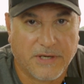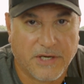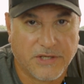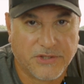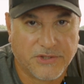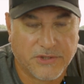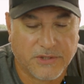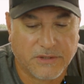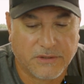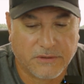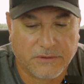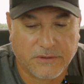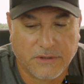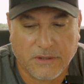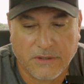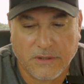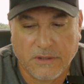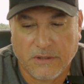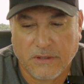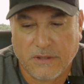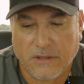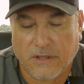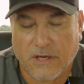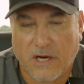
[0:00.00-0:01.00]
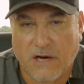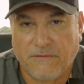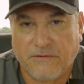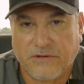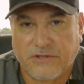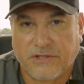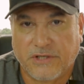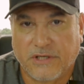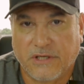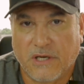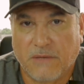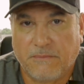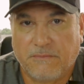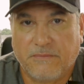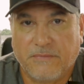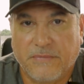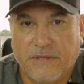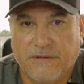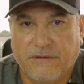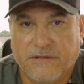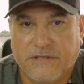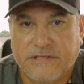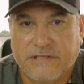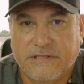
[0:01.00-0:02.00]
nation, obviously up
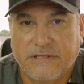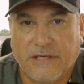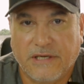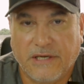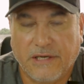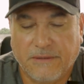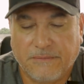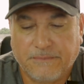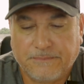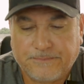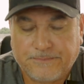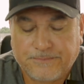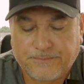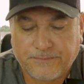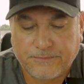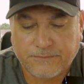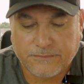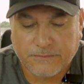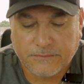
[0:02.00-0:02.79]
in the cities.